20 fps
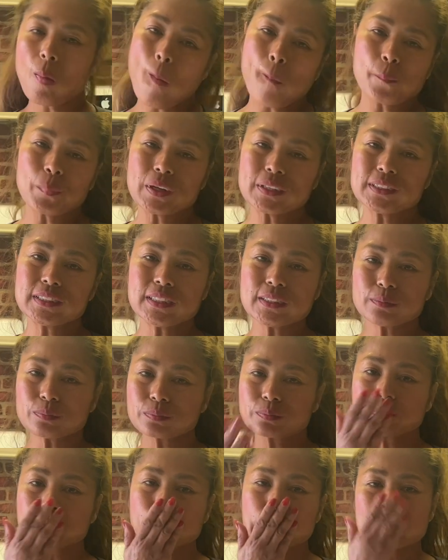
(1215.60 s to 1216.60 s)
that's
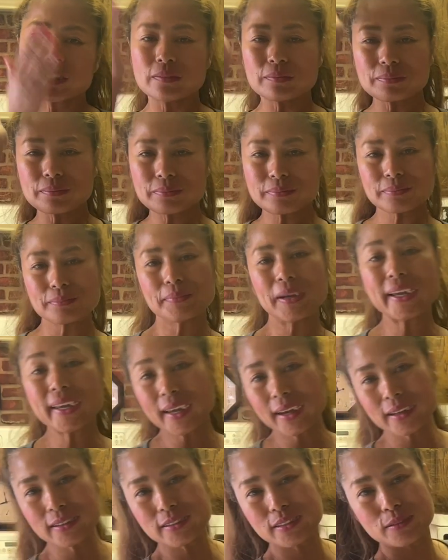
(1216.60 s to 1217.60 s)
it. Bye
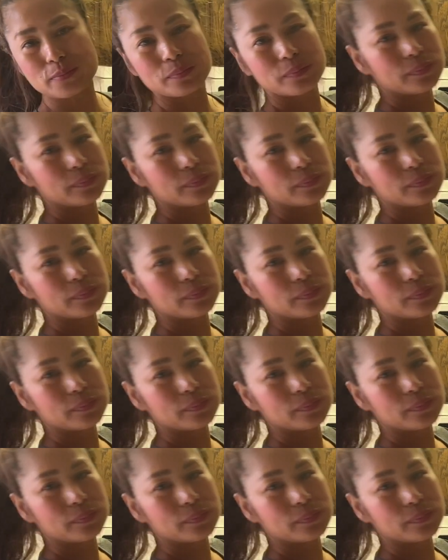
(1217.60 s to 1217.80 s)
guys.